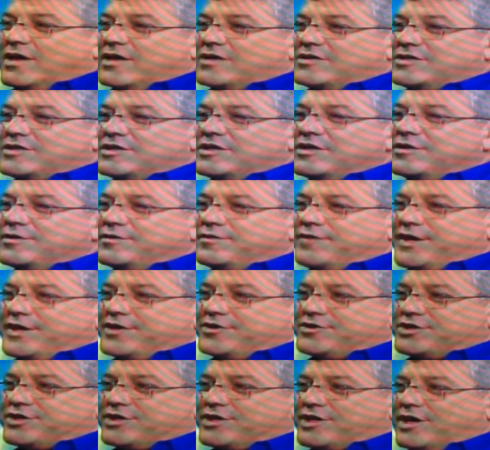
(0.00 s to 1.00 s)
It's an
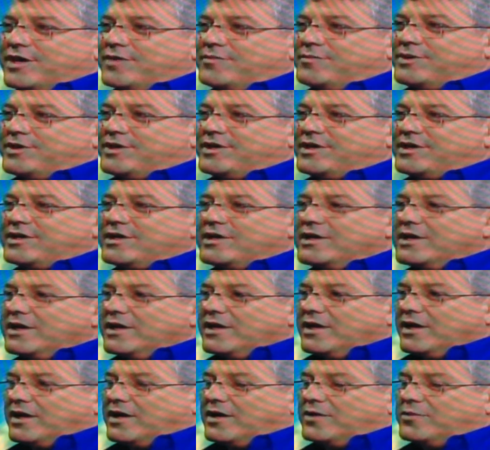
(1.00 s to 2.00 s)
innovation company.
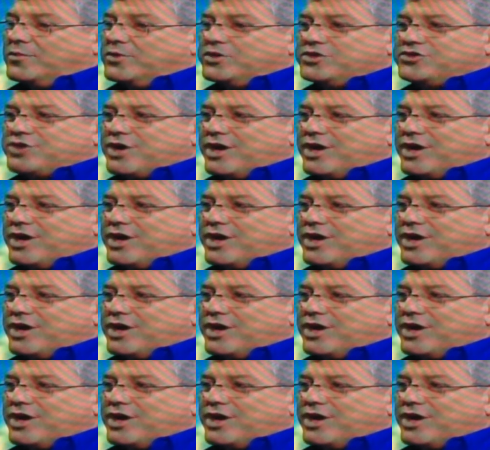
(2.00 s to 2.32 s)
We